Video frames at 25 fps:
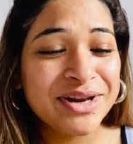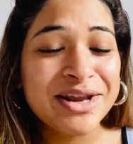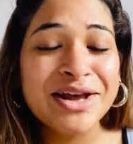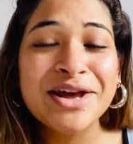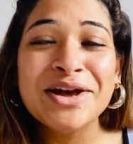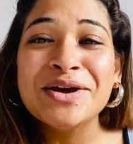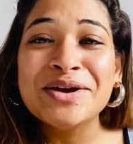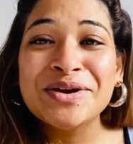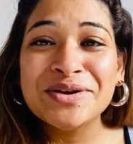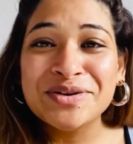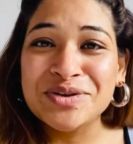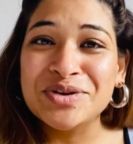
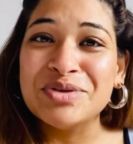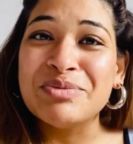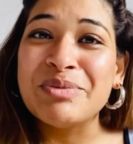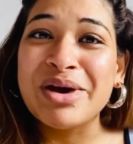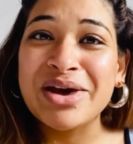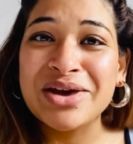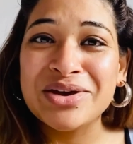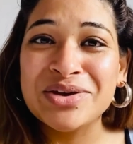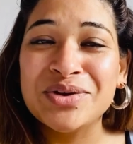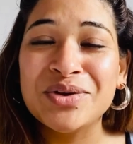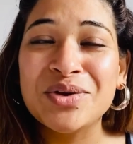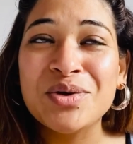you may,
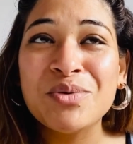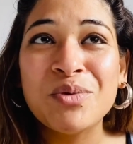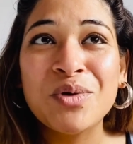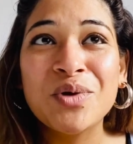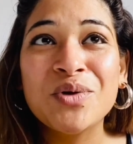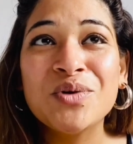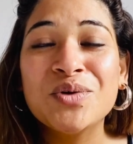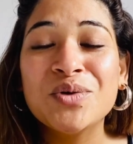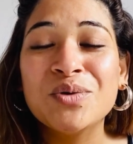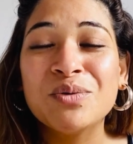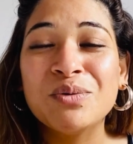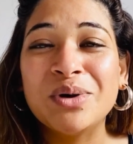you know, want
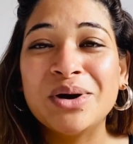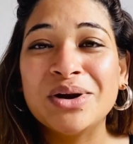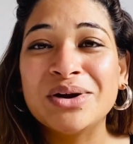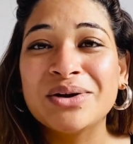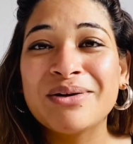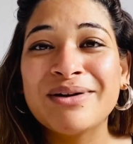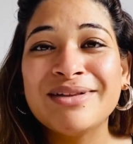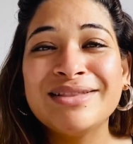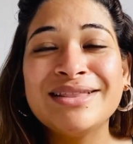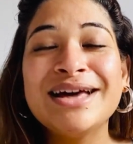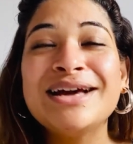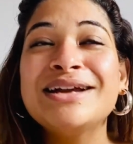to work
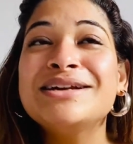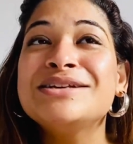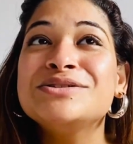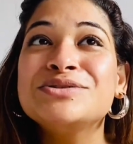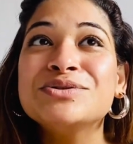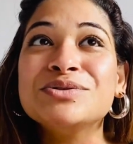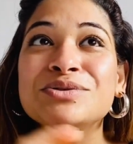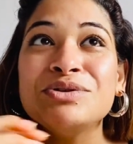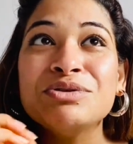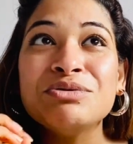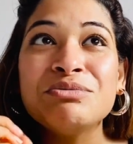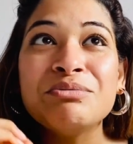on that, so
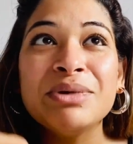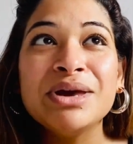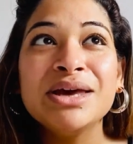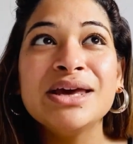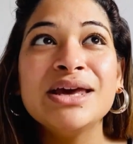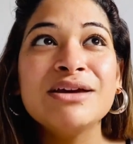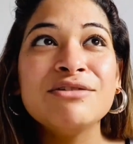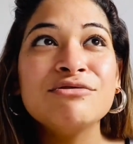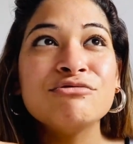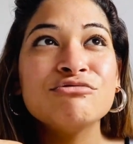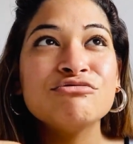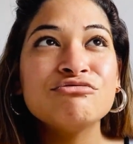you may
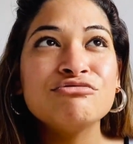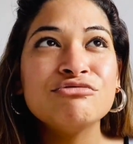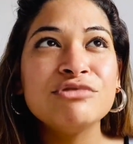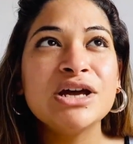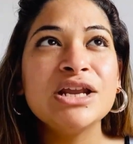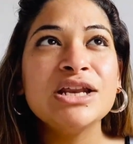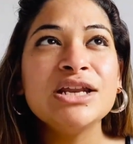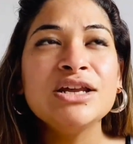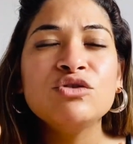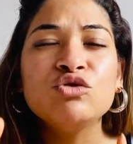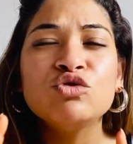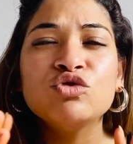get
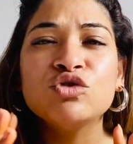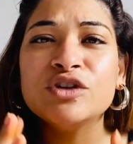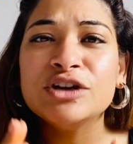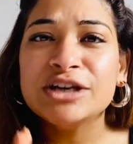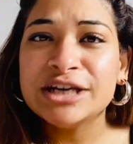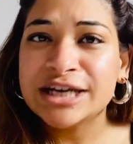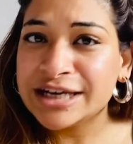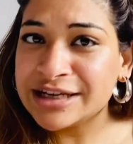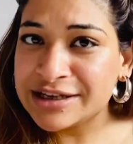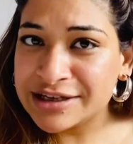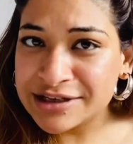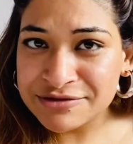very
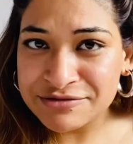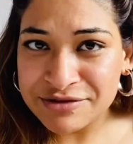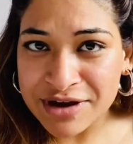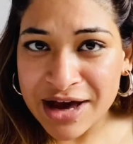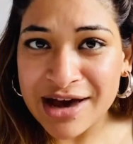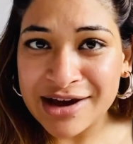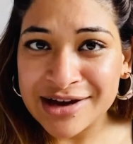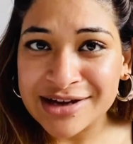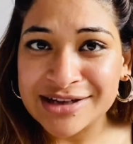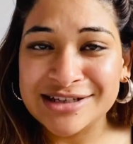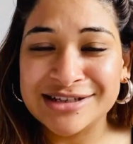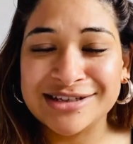creative
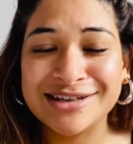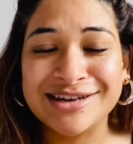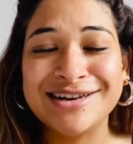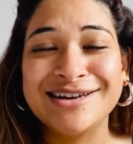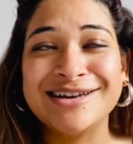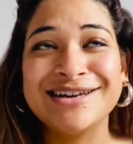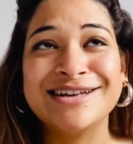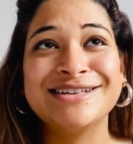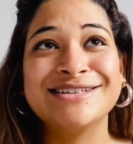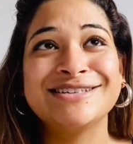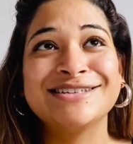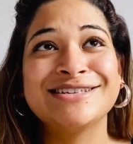
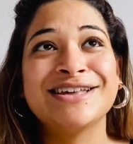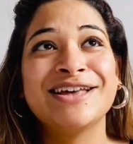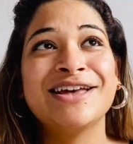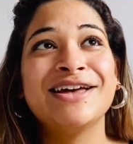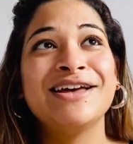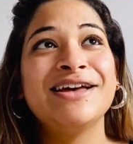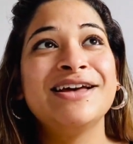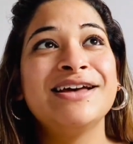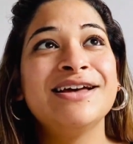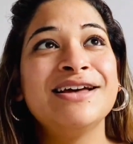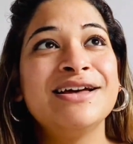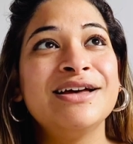ideas.
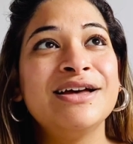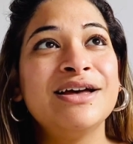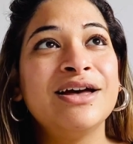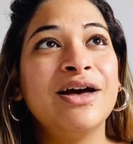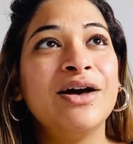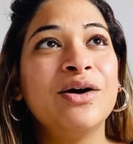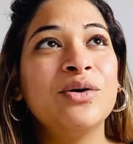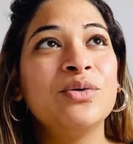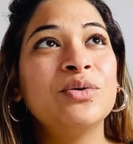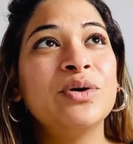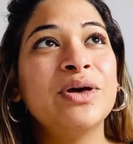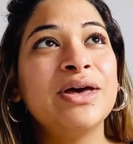
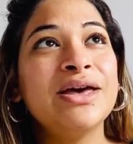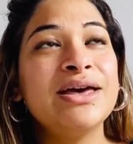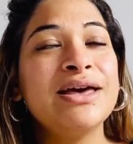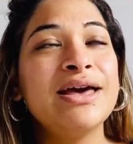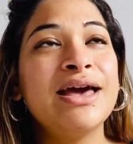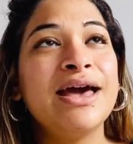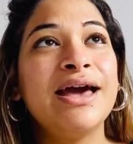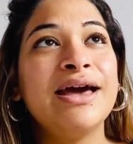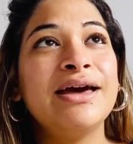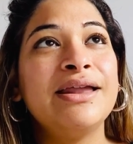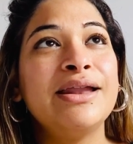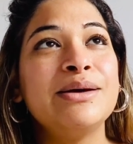Okay,
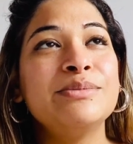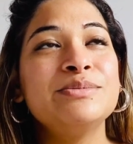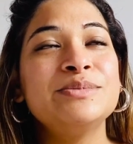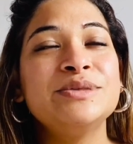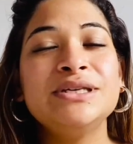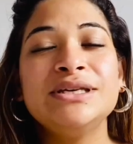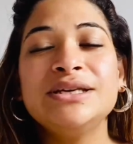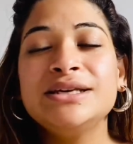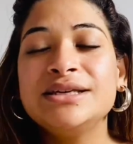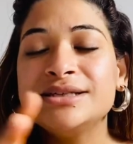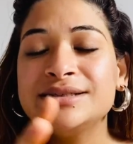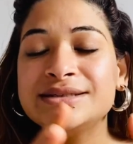and I'm
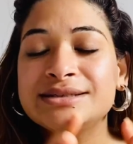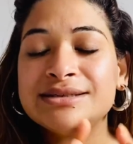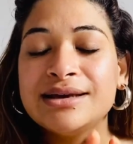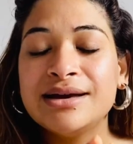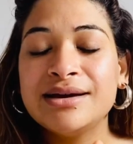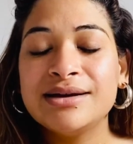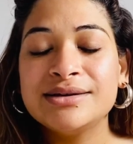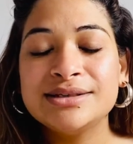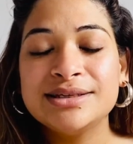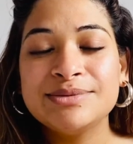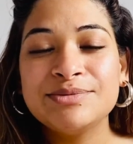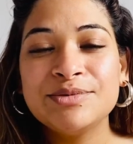seeing
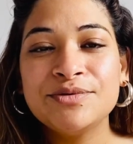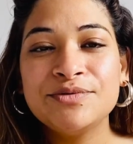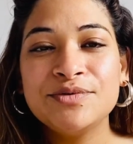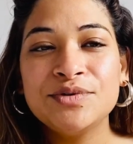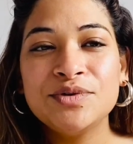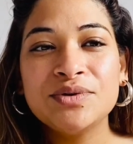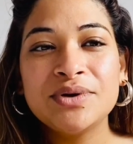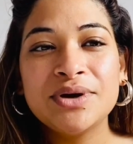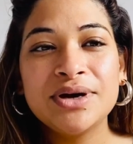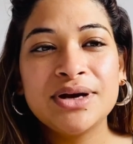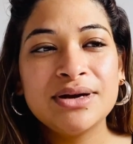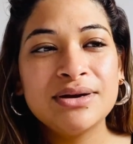some of you
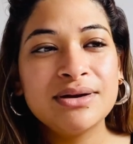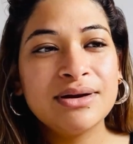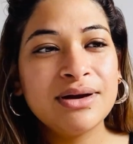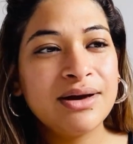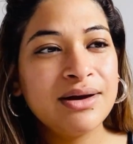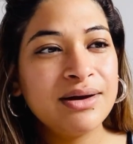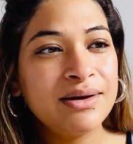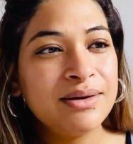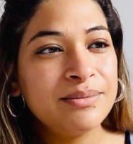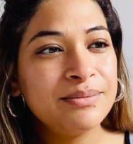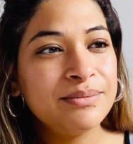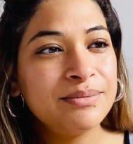are
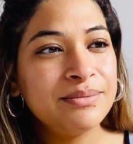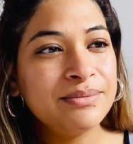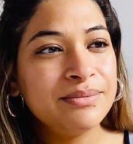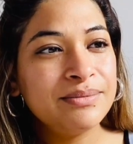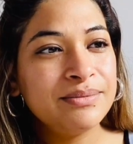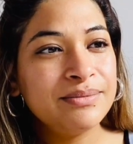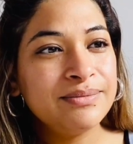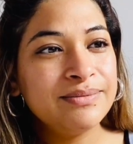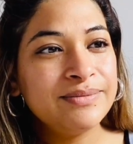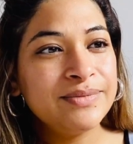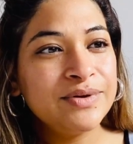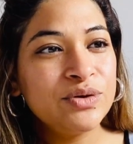
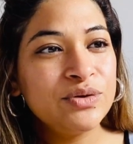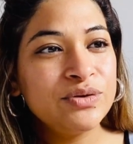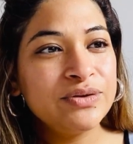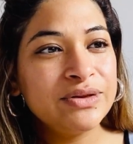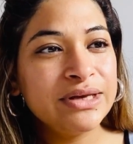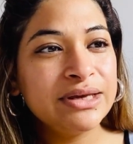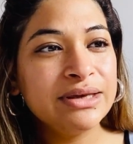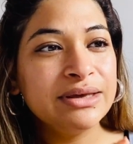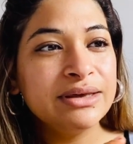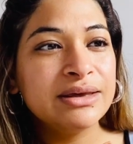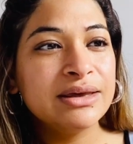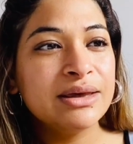you know,
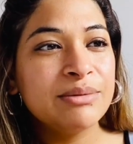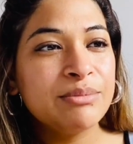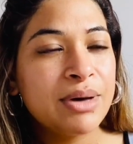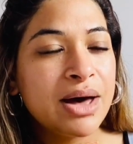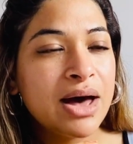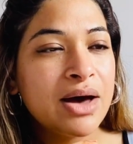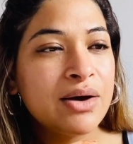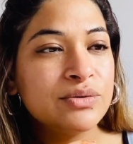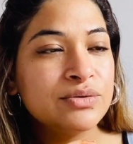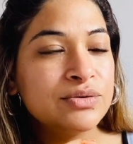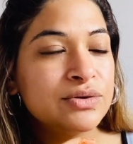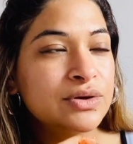thinking about